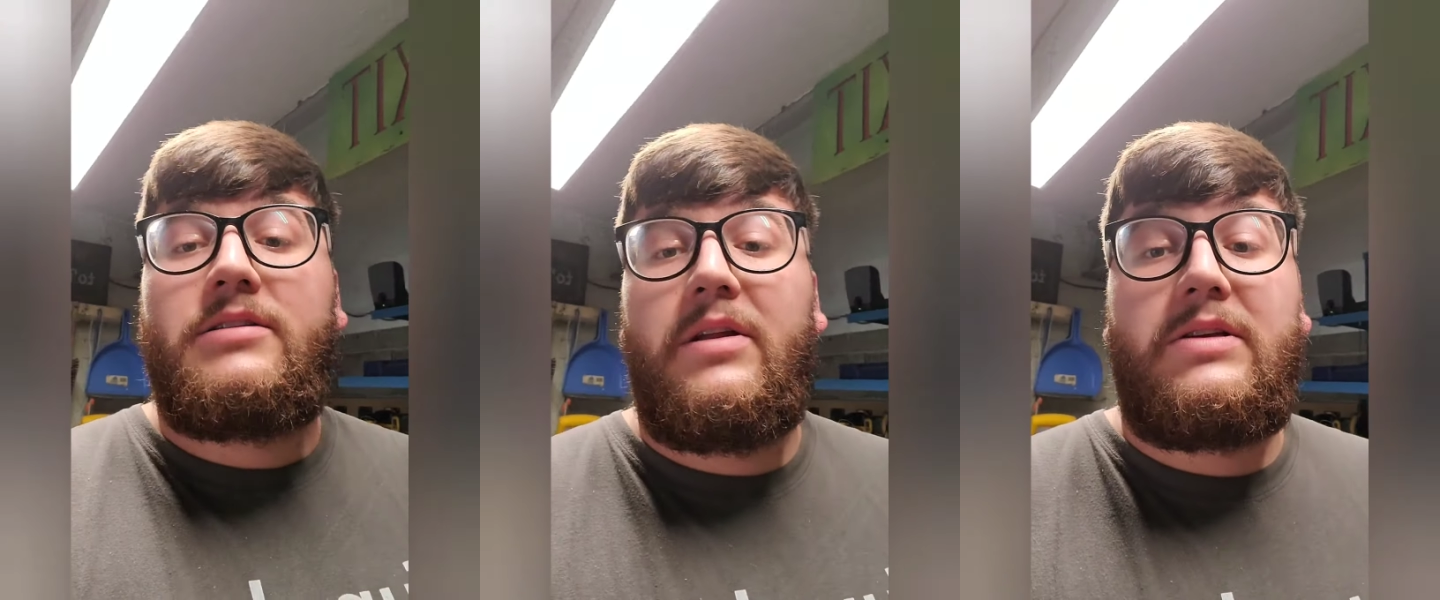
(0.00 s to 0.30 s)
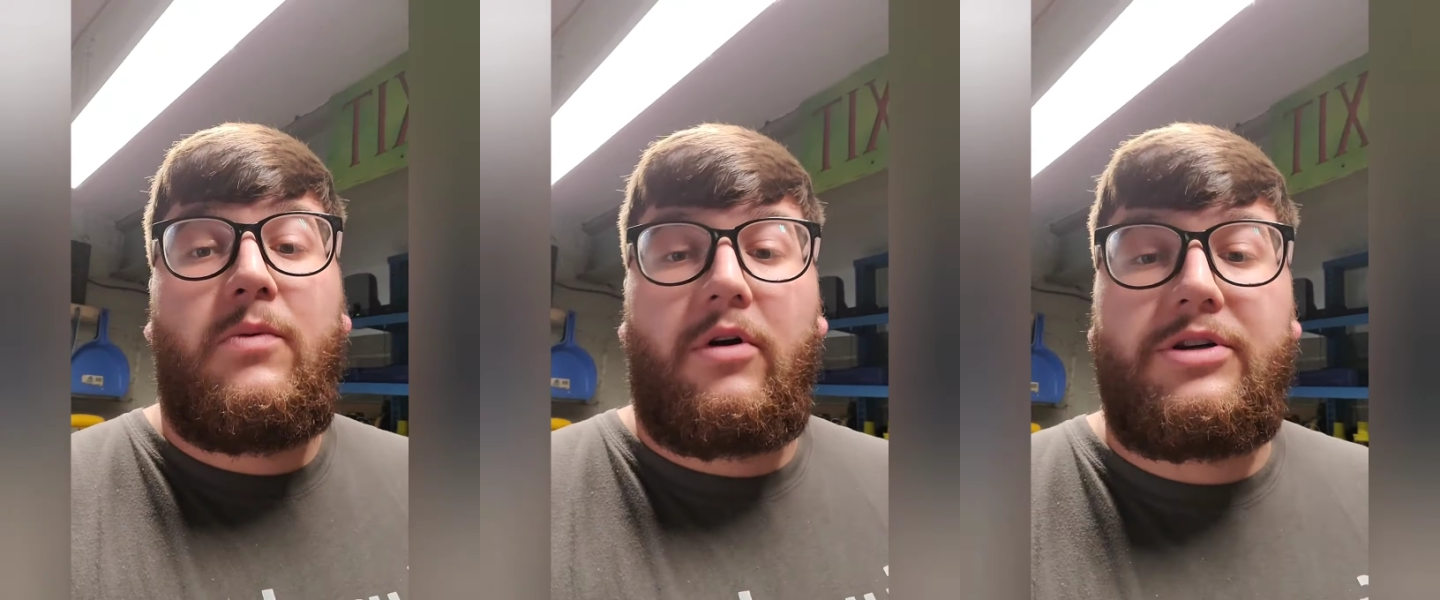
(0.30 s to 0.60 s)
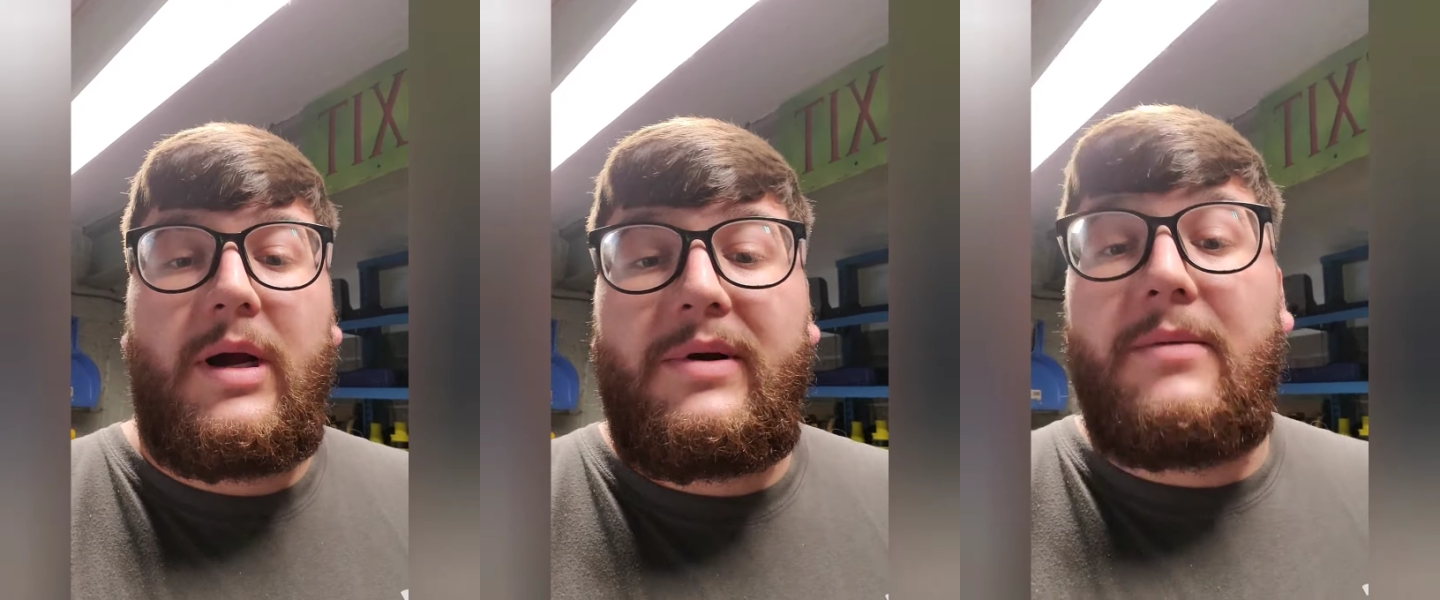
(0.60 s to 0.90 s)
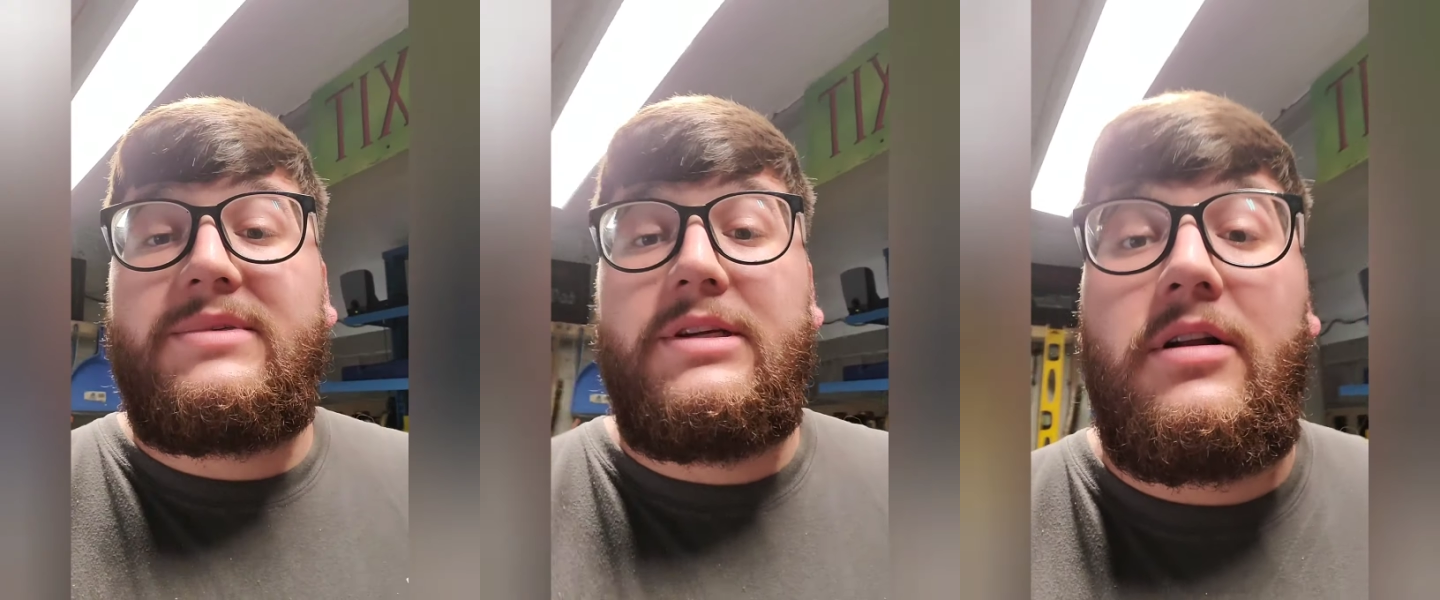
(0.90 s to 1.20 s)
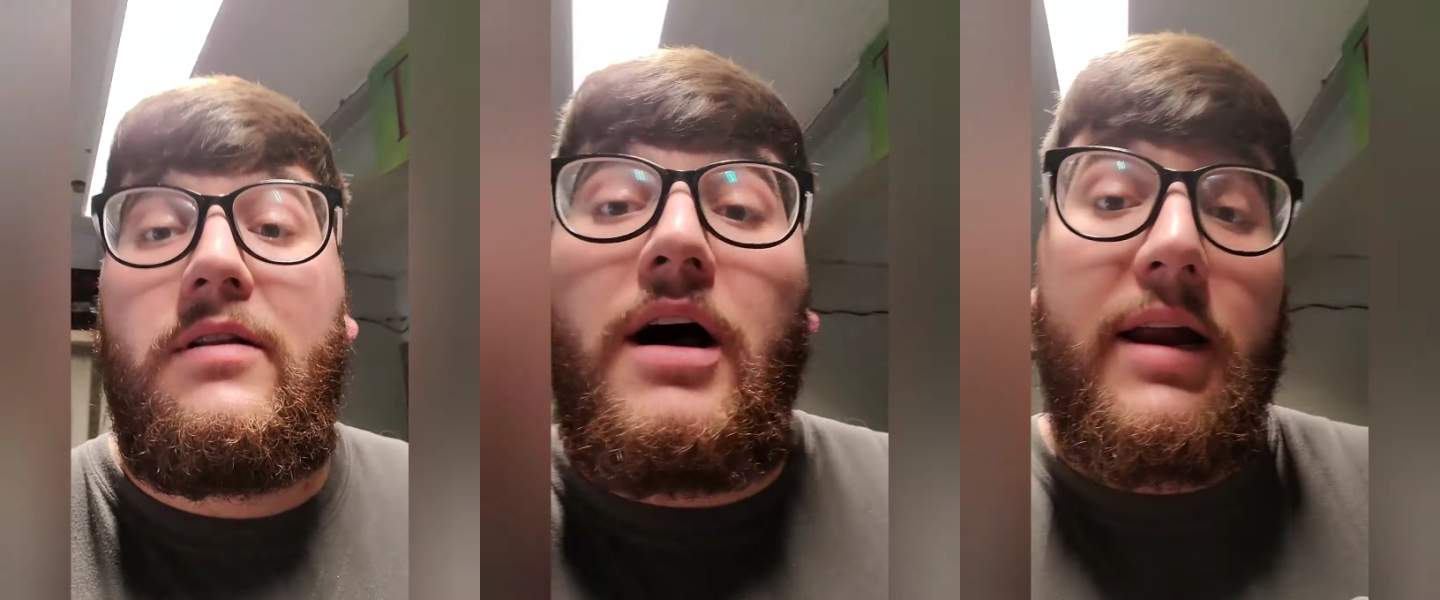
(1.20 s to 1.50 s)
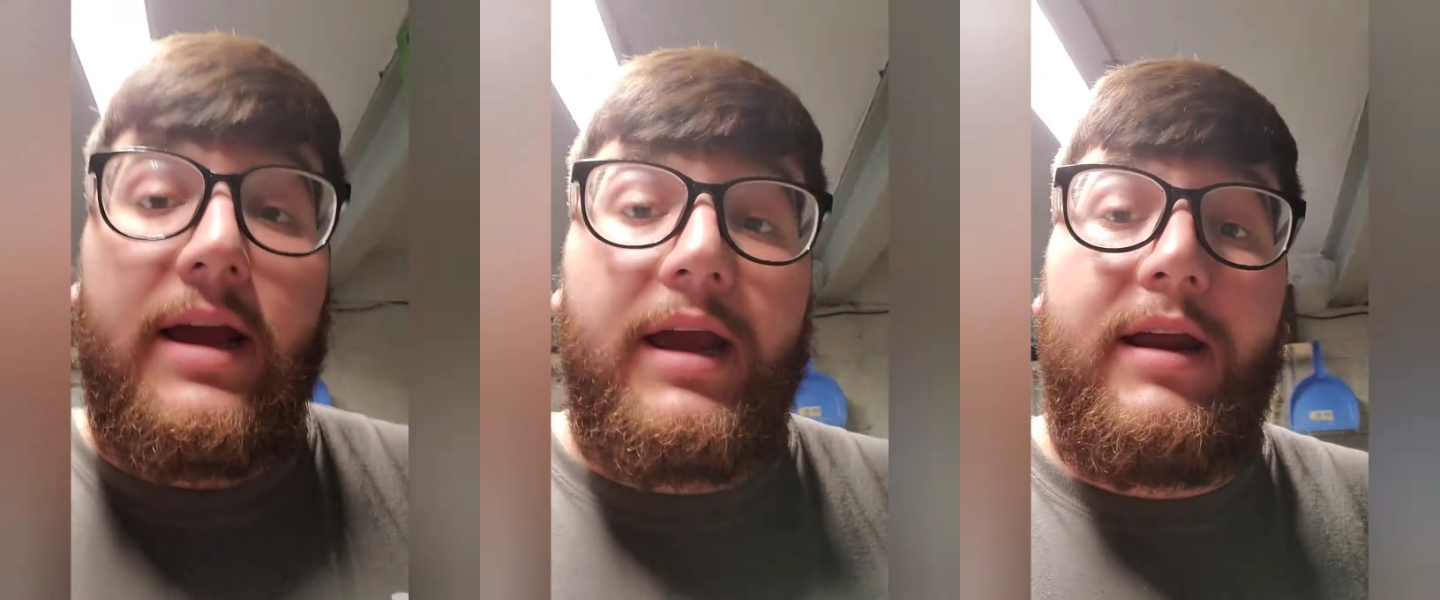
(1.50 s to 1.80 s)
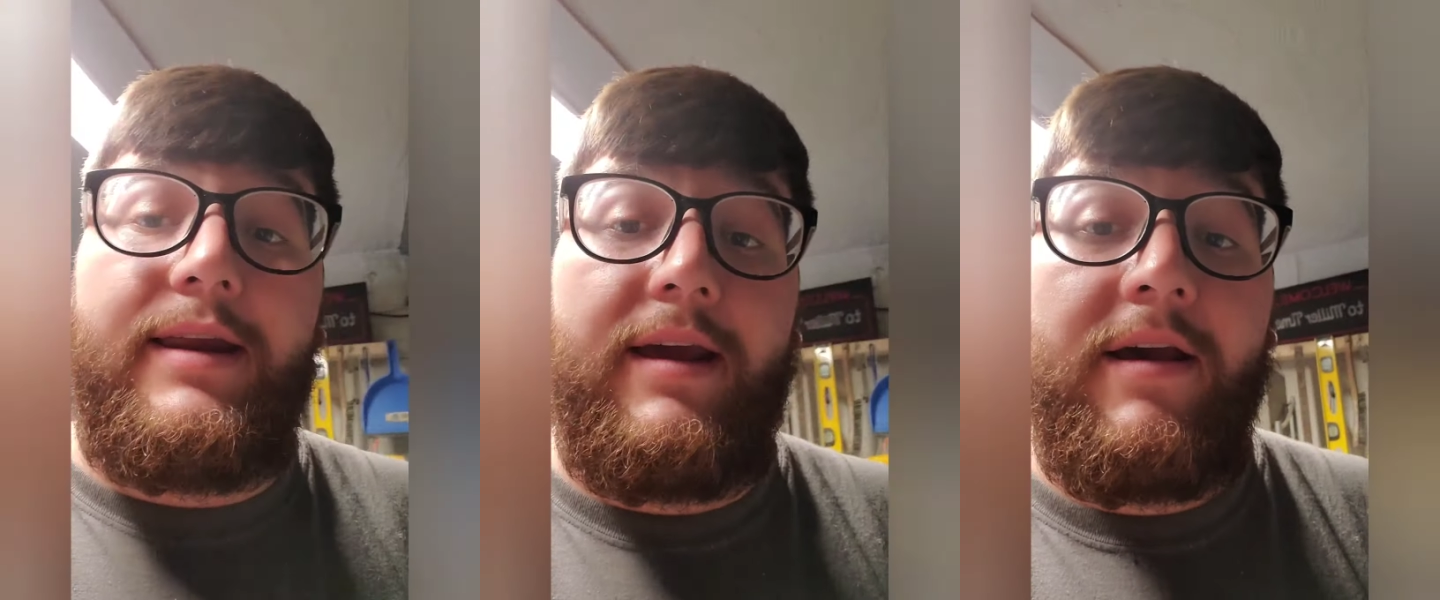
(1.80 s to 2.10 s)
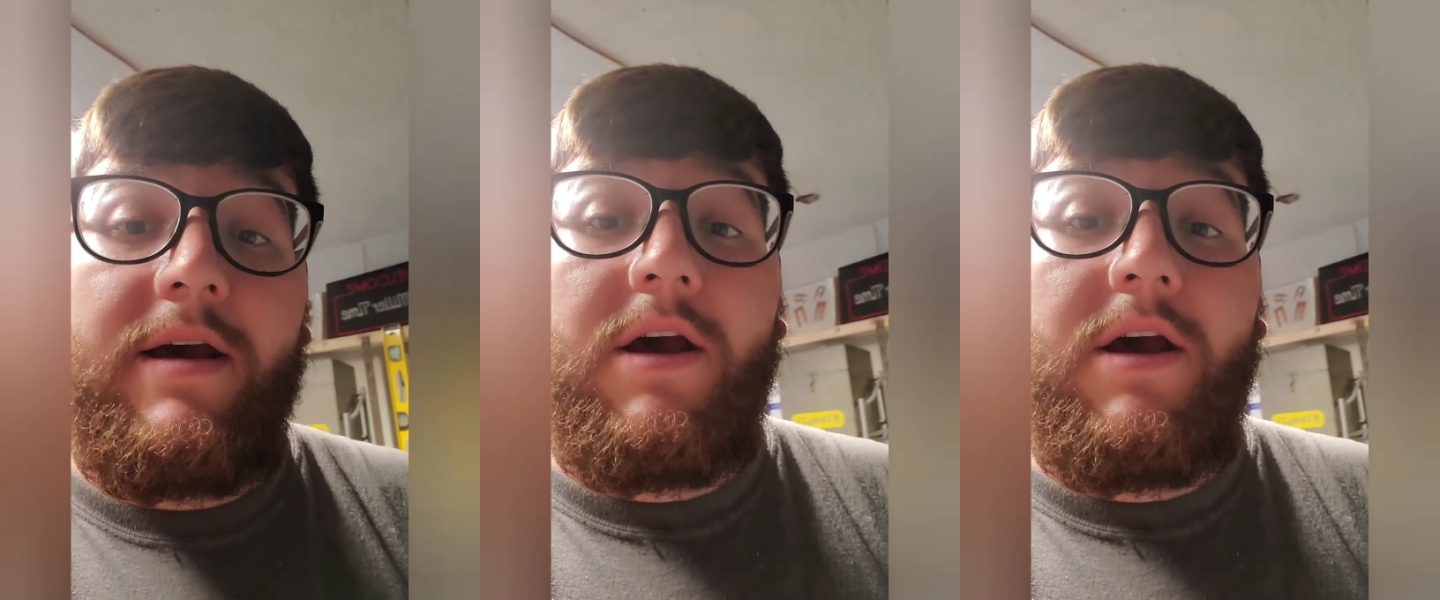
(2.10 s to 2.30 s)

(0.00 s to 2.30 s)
this workshop comes in a lot of handy.